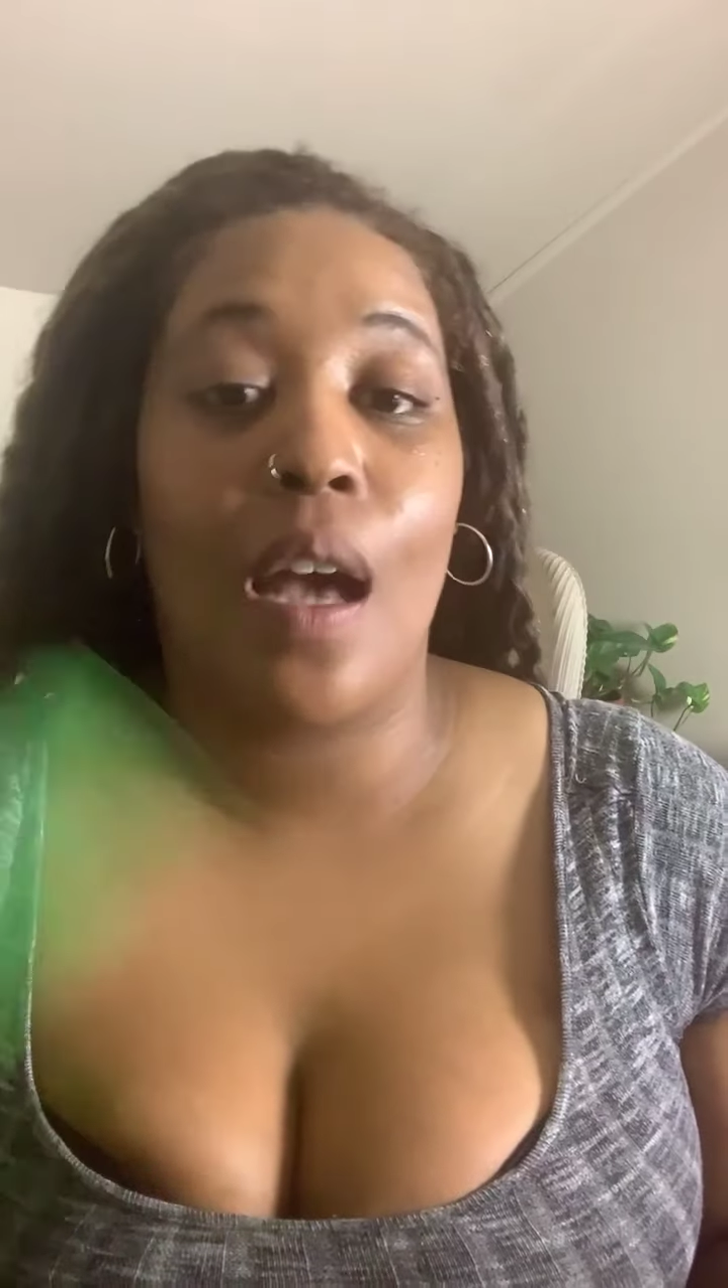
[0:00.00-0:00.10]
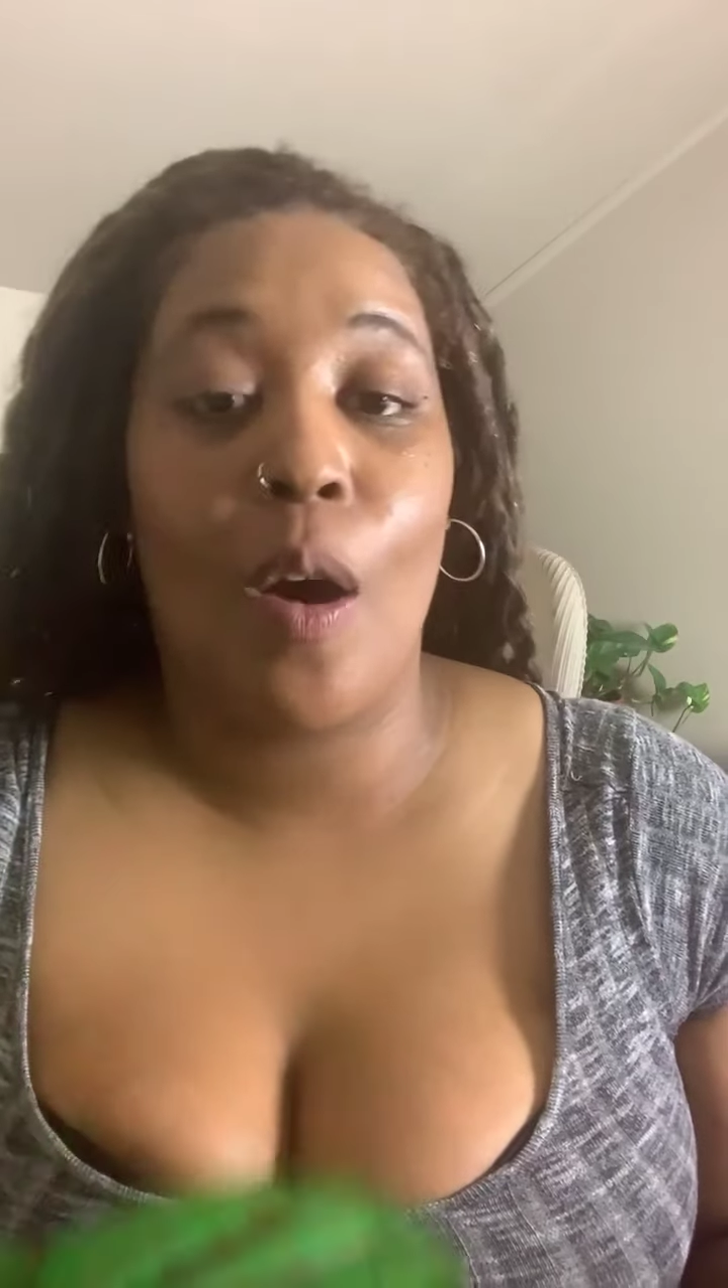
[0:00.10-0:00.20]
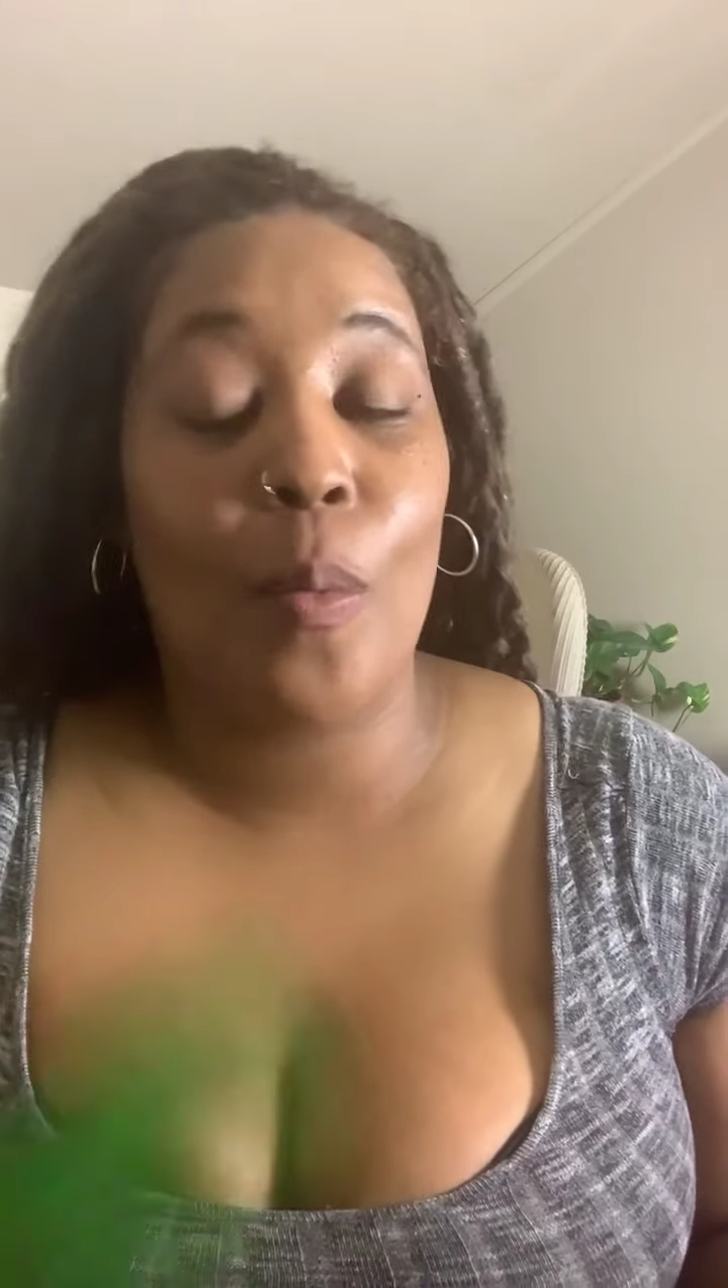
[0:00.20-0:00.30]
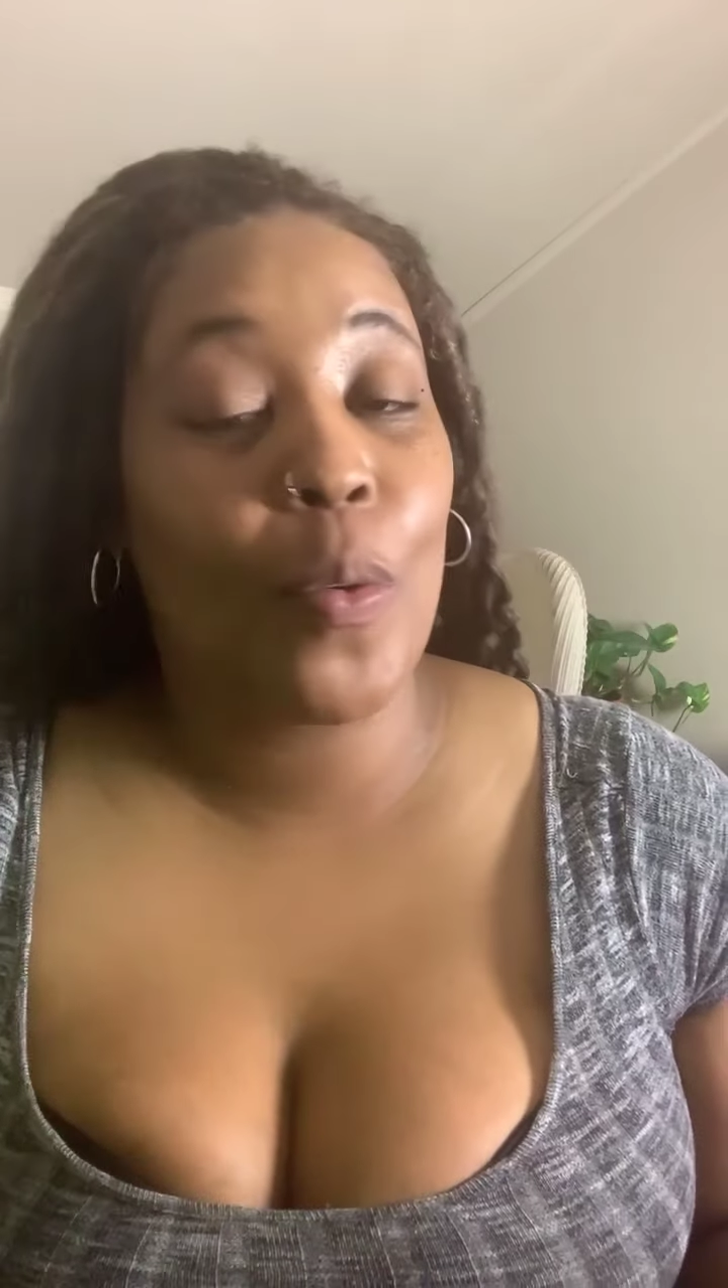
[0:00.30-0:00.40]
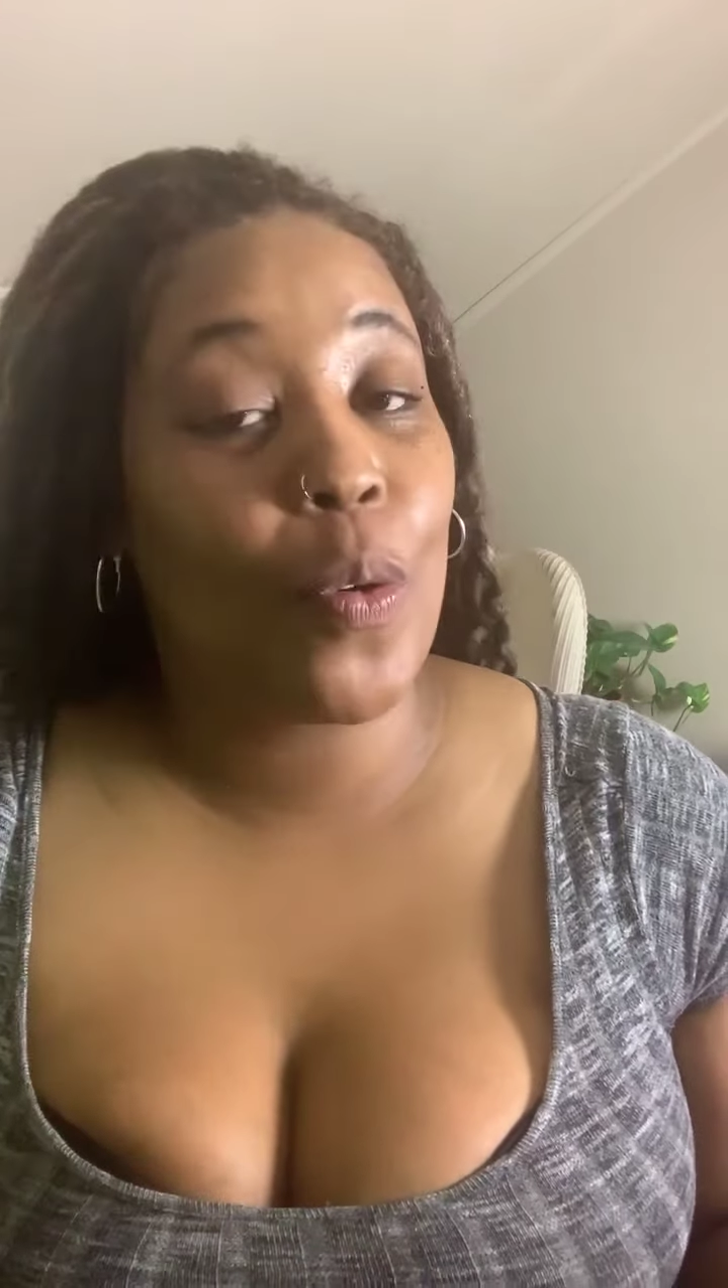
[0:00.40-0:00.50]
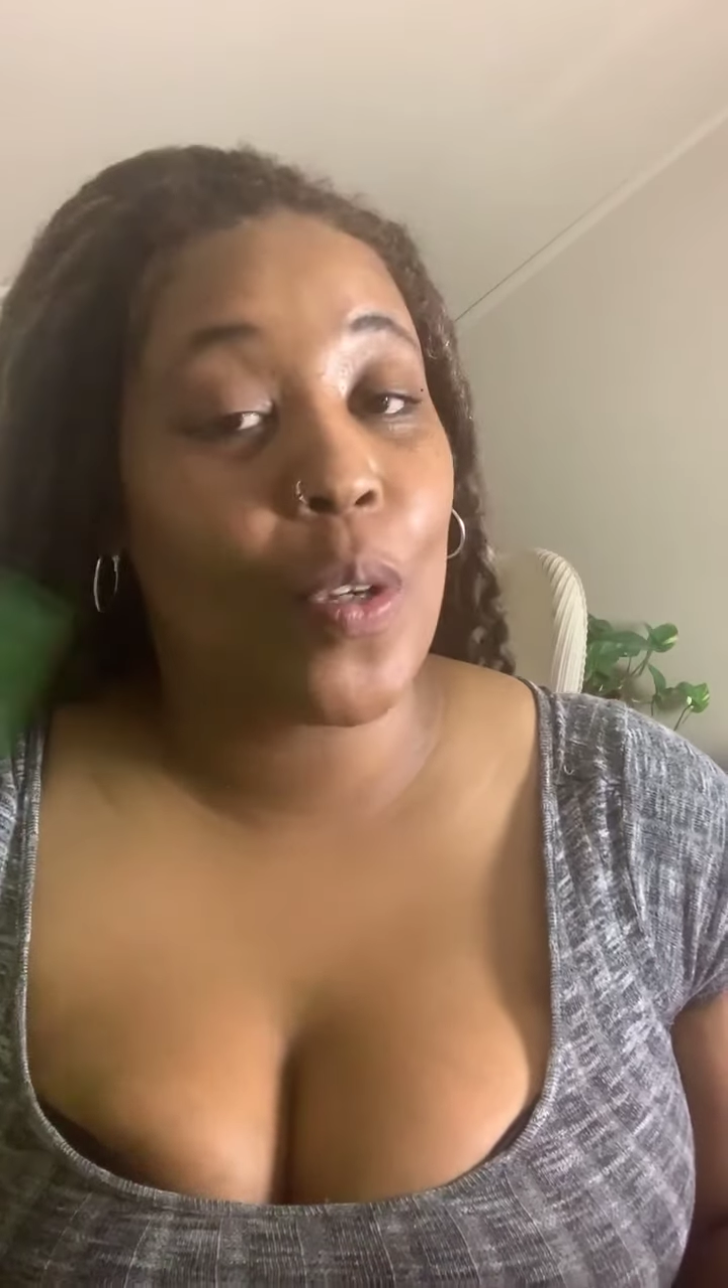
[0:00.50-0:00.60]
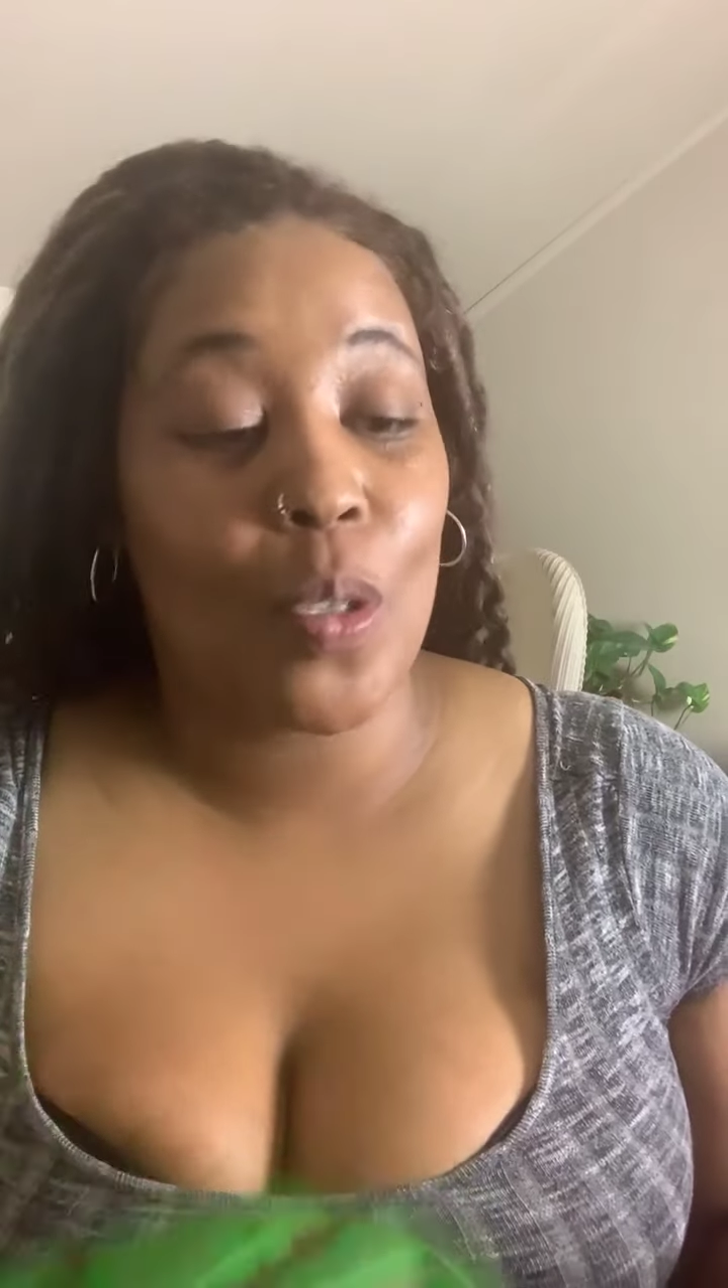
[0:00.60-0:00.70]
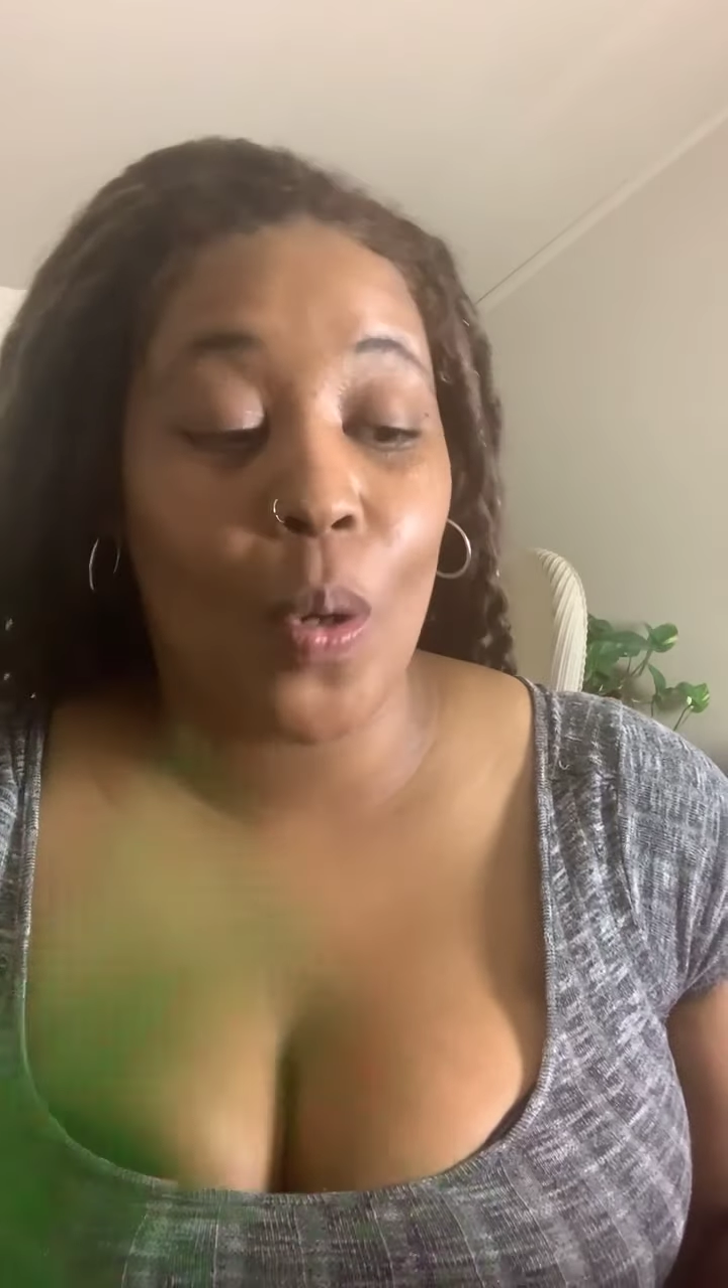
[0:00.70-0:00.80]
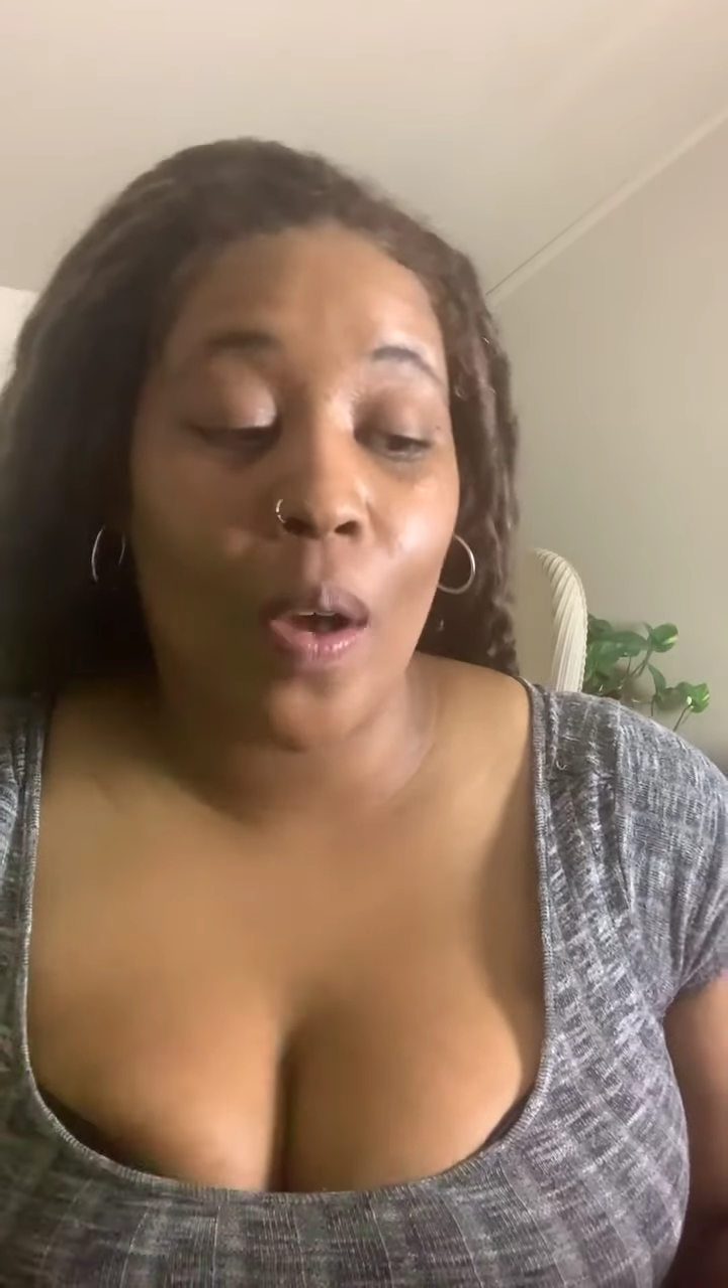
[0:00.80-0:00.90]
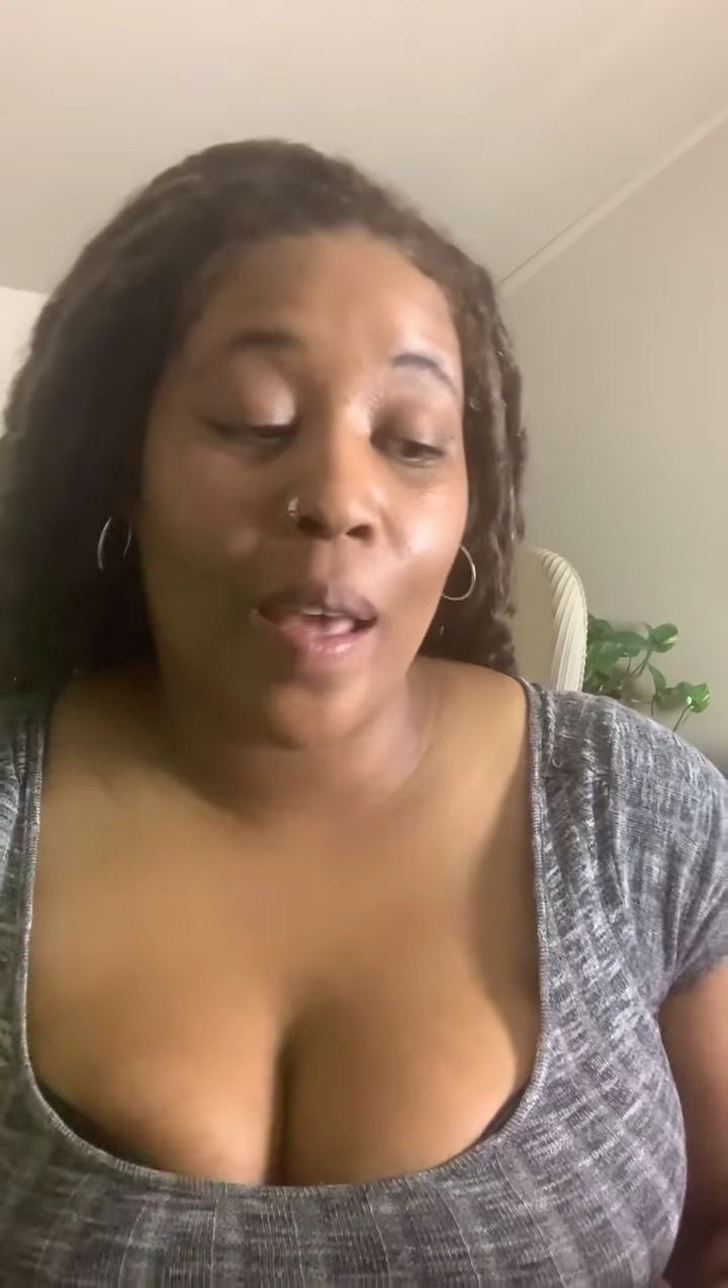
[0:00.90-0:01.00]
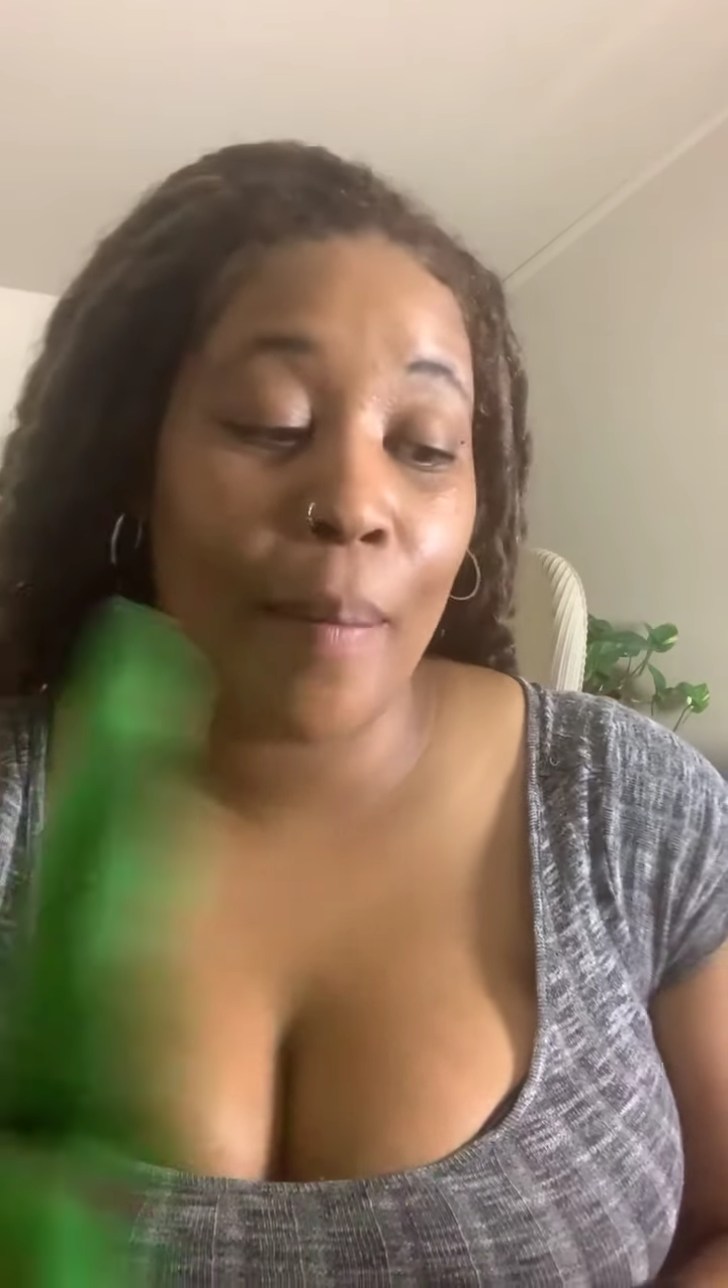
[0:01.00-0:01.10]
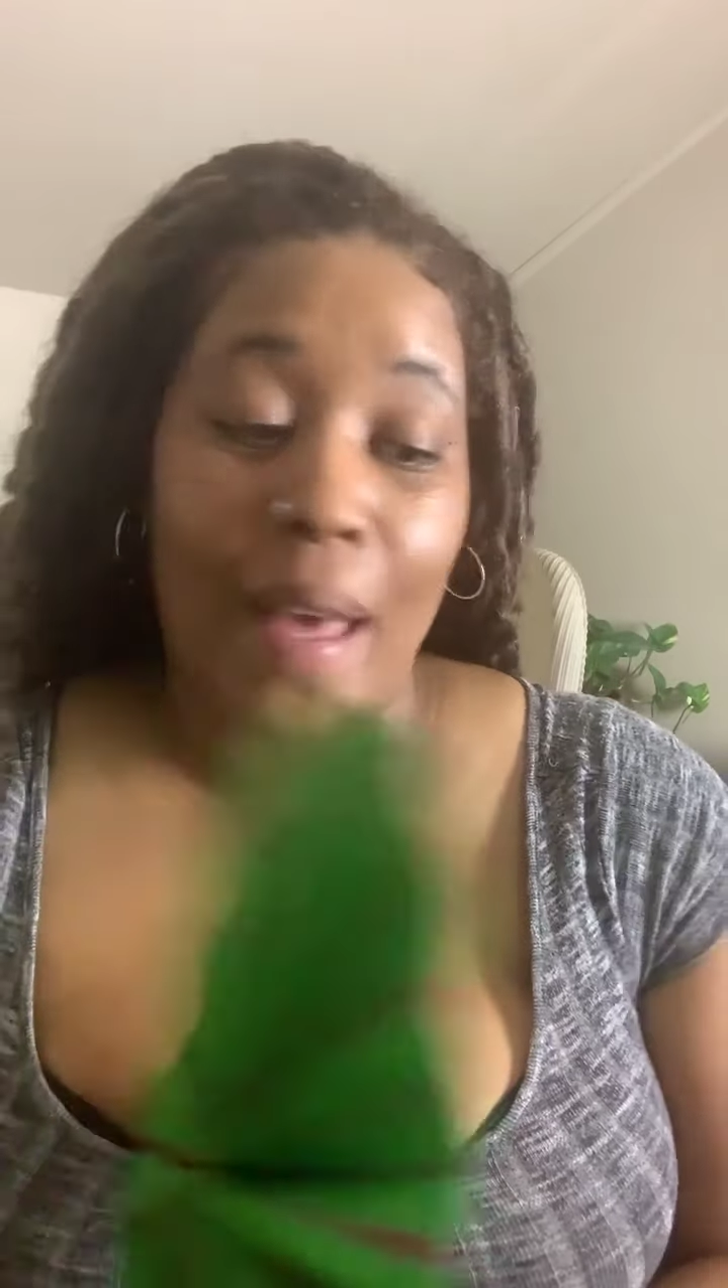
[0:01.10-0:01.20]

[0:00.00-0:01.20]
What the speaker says: I hope you enjoy.